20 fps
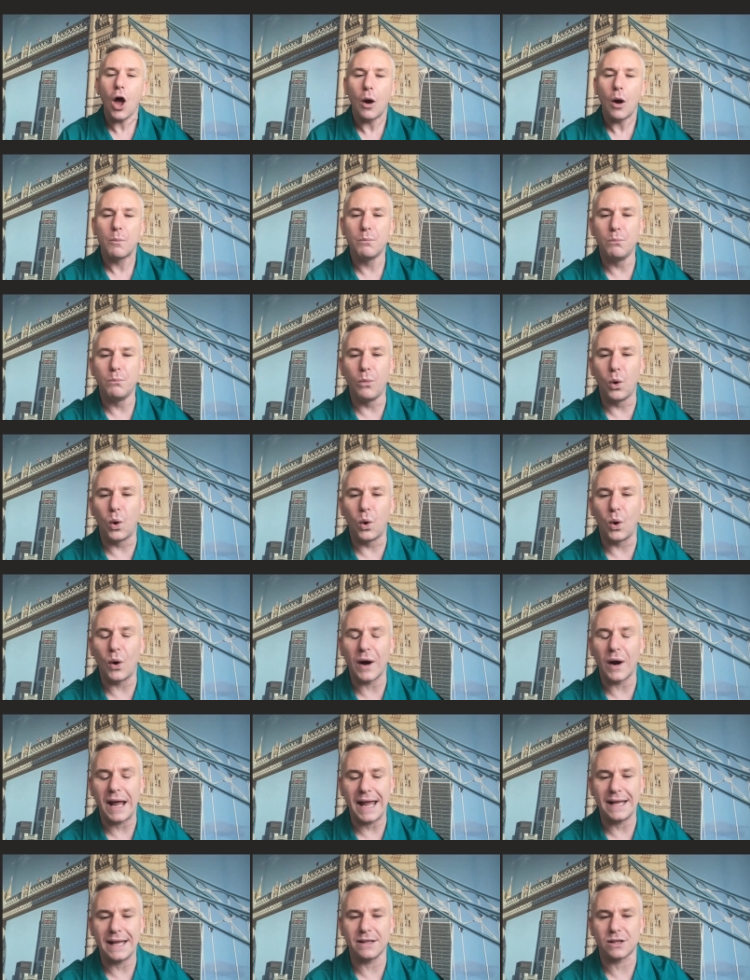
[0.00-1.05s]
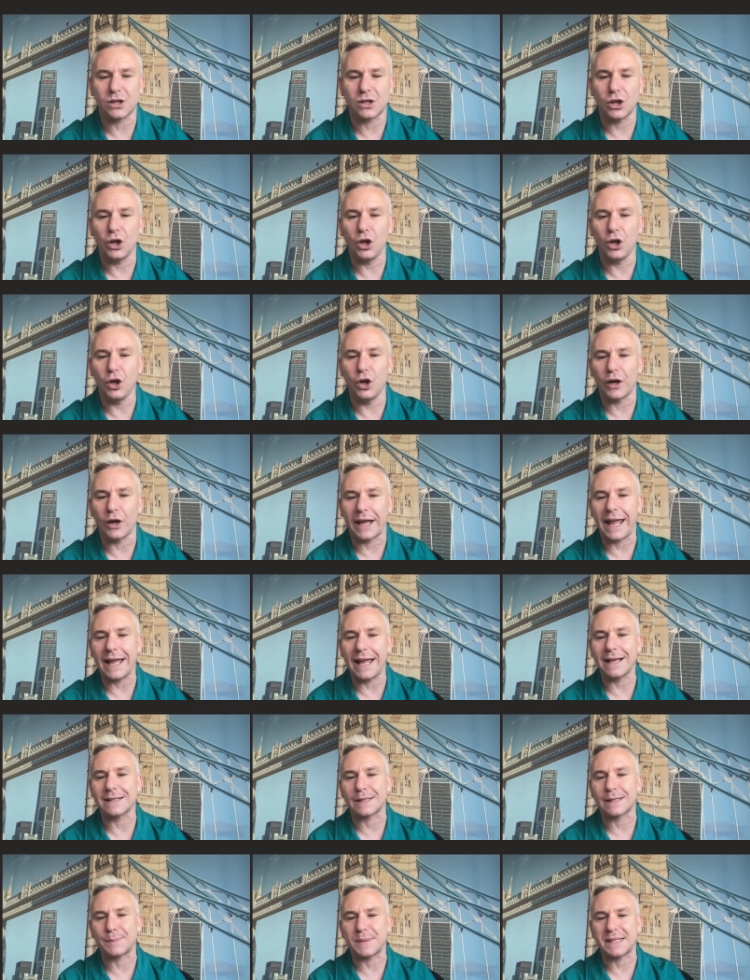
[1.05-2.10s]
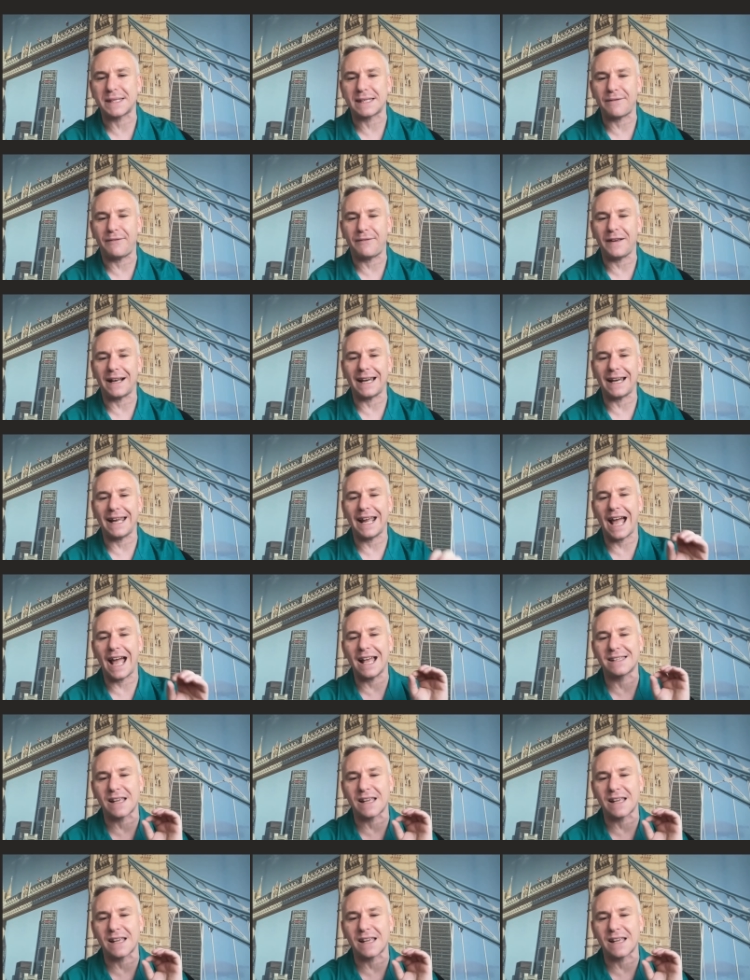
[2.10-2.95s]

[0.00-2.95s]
more into looking specifically